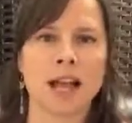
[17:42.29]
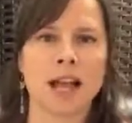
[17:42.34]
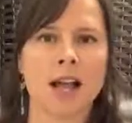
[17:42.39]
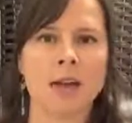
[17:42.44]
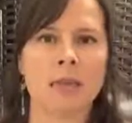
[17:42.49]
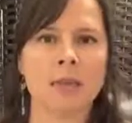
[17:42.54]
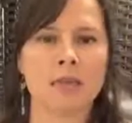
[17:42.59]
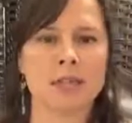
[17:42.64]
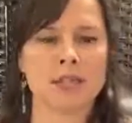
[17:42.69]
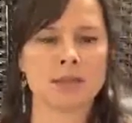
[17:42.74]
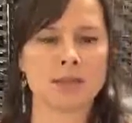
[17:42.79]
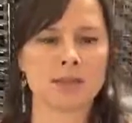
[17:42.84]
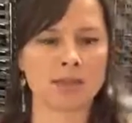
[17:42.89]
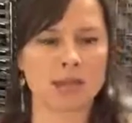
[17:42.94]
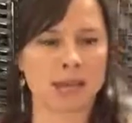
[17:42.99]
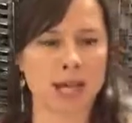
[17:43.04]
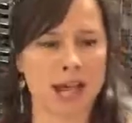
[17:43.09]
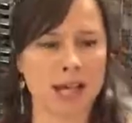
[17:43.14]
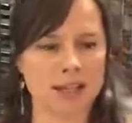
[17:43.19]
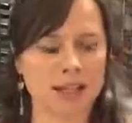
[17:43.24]
how this
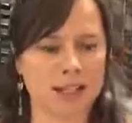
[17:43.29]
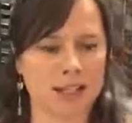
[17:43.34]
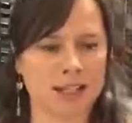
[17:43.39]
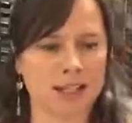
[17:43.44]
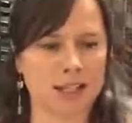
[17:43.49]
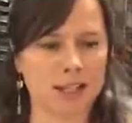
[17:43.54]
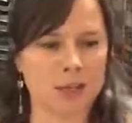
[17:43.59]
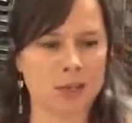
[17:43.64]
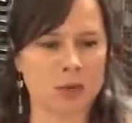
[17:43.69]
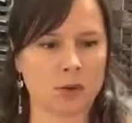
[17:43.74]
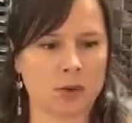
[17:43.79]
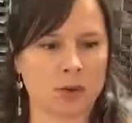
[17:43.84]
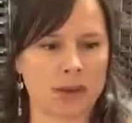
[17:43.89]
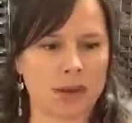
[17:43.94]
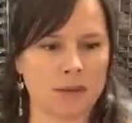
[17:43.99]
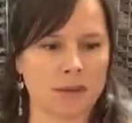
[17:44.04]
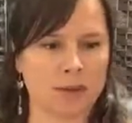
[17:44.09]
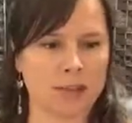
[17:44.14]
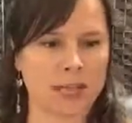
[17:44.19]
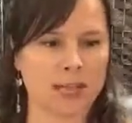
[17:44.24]
applies in your
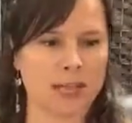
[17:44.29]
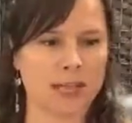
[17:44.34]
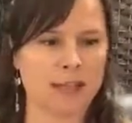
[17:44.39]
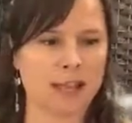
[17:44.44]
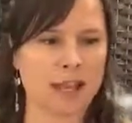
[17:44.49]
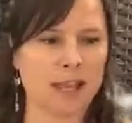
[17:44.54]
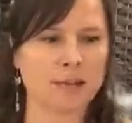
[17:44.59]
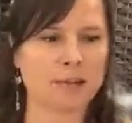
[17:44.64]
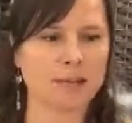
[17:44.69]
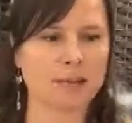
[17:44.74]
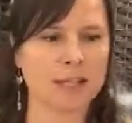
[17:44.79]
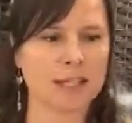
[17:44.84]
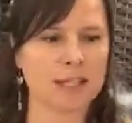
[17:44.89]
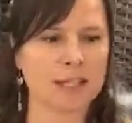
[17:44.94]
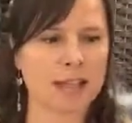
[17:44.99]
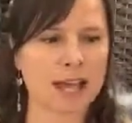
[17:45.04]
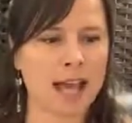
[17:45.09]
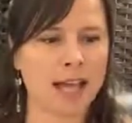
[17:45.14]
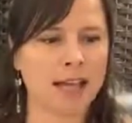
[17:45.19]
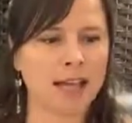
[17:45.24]
everyday life
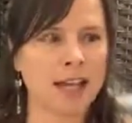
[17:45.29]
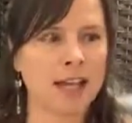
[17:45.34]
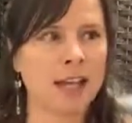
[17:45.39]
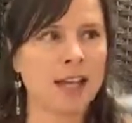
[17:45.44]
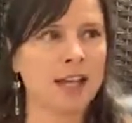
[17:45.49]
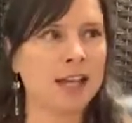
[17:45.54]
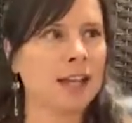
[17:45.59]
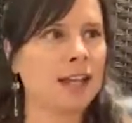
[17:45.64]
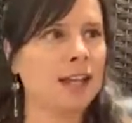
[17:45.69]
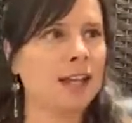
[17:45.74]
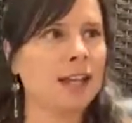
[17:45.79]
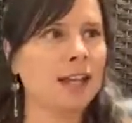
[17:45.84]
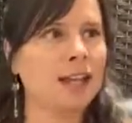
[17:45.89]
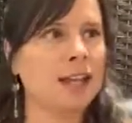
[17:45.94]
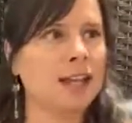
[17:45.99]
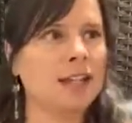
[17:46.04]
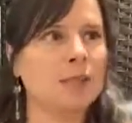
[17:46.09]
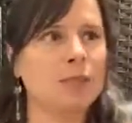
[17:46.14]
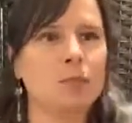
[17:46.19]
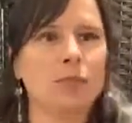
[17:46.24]
is that
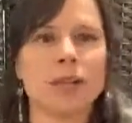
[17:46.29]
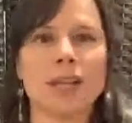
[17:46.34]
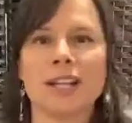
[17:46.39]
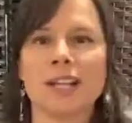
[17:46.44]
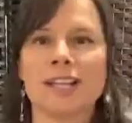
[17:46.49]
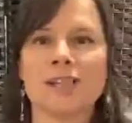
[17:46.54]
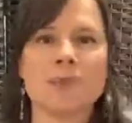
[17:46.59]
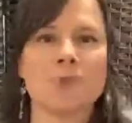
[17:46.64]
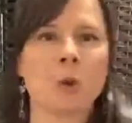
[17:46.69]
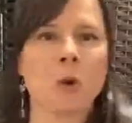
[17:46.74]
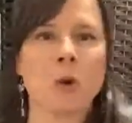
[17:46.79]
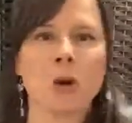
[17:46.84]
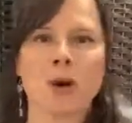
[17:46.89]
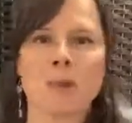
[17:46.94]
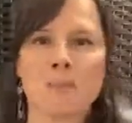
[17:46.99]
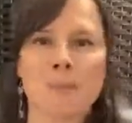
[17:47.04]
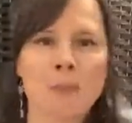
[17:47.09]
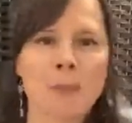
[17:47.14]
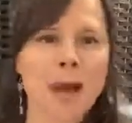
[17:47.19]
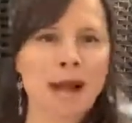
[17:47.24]
it brings
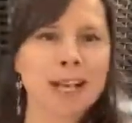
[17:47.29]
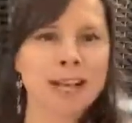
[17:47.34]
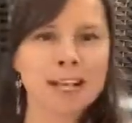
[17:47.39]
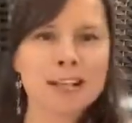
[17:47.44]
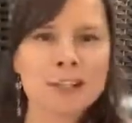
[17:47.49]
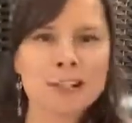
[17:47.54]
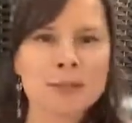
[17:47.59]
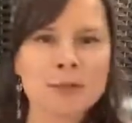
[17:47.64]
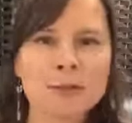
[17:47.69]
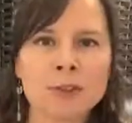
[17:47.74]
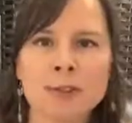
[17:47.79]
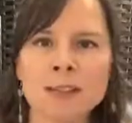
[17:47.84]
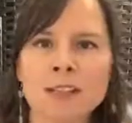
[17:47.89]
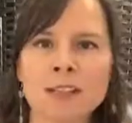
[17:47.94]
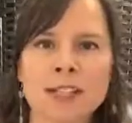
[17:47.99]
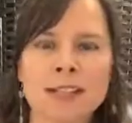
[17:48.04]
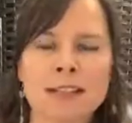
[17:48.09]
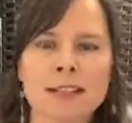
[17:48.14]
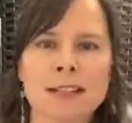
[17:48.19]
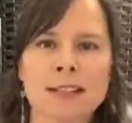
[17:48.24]
more
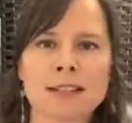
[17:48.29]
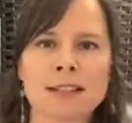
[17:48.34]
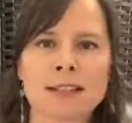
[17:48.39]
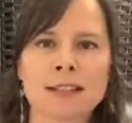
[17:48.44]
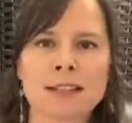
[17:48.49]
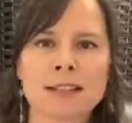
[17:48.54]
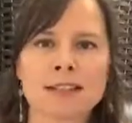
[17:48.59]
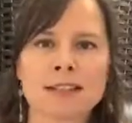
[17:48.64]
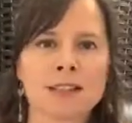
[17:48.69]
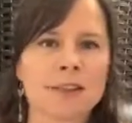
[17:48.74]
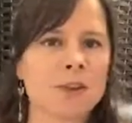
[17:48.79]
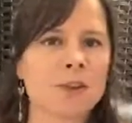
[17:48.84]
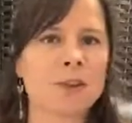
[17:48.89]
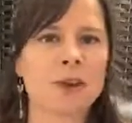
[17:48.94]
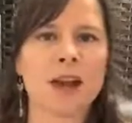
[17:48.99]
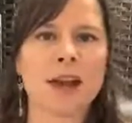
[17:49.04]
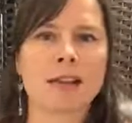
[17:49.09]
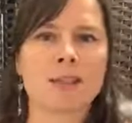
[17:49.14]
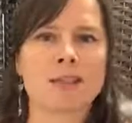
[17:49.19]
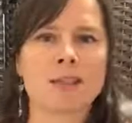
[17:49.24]
mindfulness to
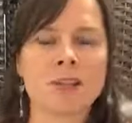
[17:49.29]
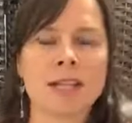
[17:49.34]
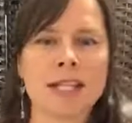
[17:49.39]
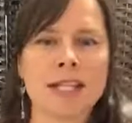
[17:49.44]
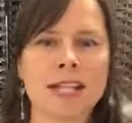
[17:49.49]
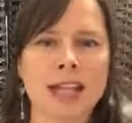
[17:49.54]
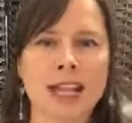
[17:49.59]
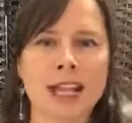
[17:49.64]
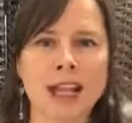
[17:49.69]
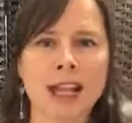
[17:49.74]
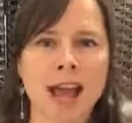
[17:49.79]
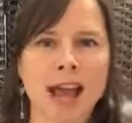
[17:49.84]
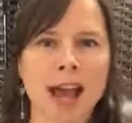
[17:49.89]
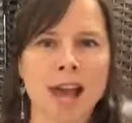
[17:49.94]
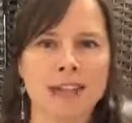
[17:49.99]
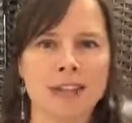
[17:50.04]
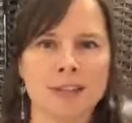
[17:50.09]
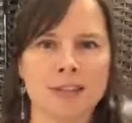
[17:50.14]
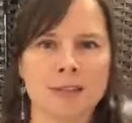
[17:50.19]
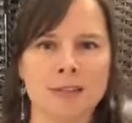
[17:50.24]
your everyday
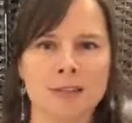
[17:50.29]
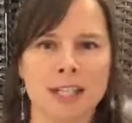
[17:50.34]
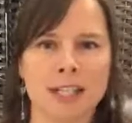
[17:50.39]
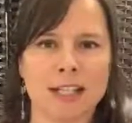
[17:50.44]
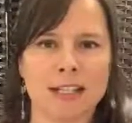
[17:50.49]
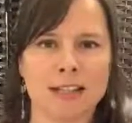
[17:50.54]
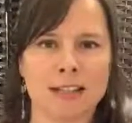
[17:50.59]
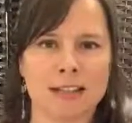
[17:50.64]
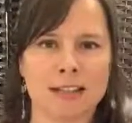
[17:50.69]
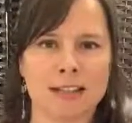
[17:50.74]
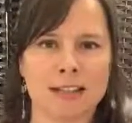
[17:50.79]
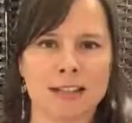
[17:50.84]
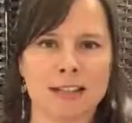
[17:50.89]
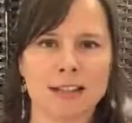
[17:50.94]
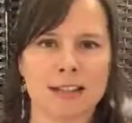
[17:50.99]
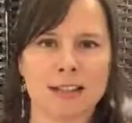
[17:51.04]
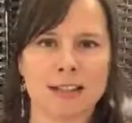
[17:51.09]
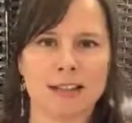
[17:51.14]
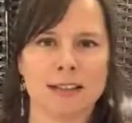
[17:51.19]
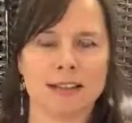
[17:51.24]
activities.
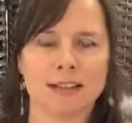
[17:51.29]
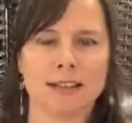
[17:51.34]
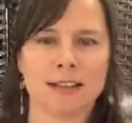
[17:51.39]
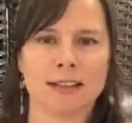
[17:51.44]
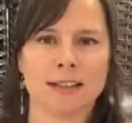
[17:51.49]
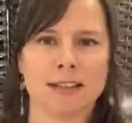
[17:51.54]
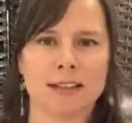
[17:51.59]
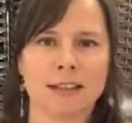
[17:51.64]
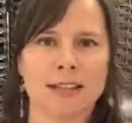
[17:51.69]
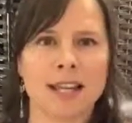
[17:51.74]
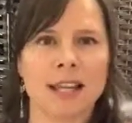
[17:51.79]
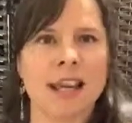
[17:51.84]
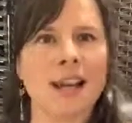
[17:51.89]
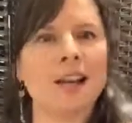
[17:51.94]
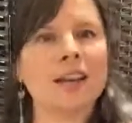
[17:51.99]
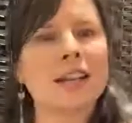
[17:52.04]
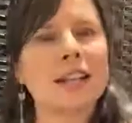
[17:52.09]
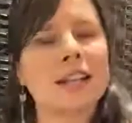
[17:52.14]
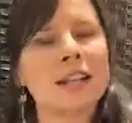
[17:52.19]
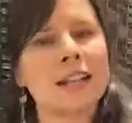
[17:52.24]

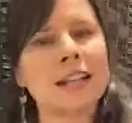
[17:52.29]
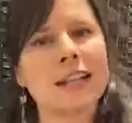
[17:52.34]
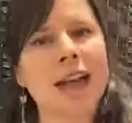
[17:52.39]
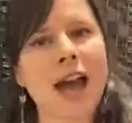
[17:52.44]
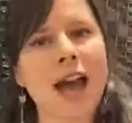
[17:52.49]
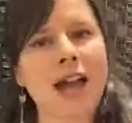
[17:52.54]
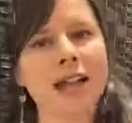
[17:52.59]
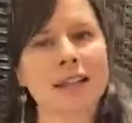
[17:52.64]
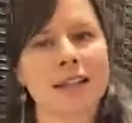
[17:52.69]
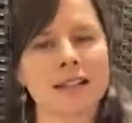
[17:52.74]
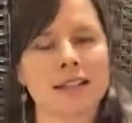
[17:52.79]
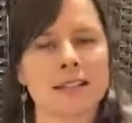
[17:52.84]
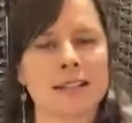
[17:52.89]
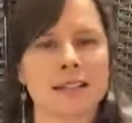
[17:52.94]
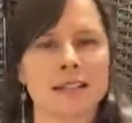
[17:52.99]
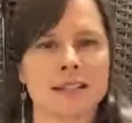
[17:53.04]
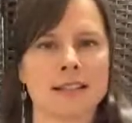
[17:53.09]
Carrying that